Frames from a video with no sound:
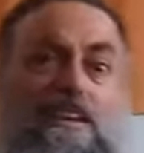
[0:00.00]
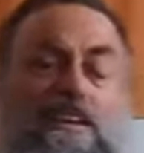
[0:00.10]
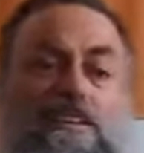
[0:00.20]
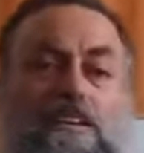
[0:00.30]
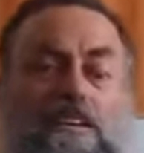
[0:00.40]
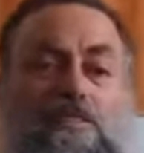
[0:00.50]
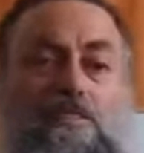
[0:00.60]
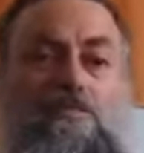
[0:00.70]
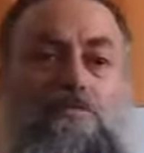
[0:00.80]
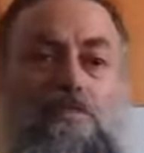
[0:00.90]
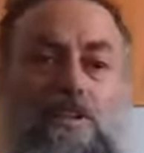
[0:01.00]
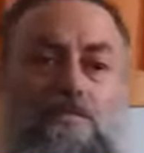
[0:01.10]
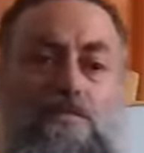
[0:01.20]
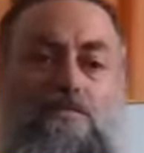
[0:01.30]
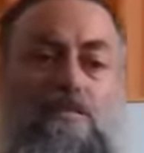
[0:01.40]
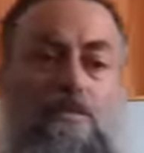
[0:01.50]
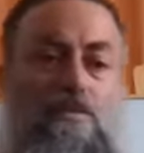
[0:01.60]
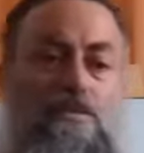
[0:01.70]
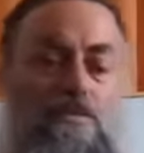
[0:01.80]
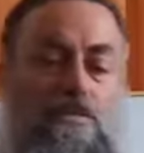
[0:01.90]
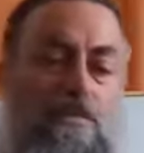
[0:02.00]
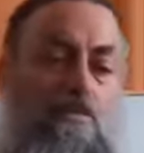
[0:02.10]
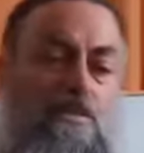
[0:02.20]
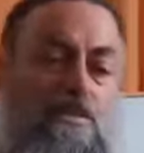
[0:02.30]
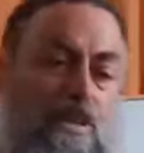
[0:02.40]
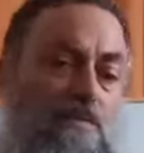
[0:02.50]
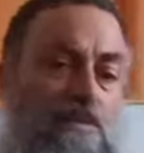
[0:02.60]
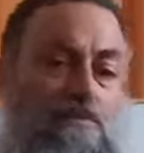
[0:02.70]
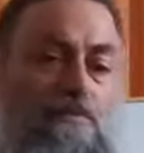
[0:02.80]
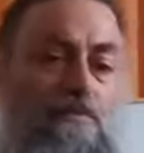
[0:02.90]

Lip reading: and the consolation is the lowest 7.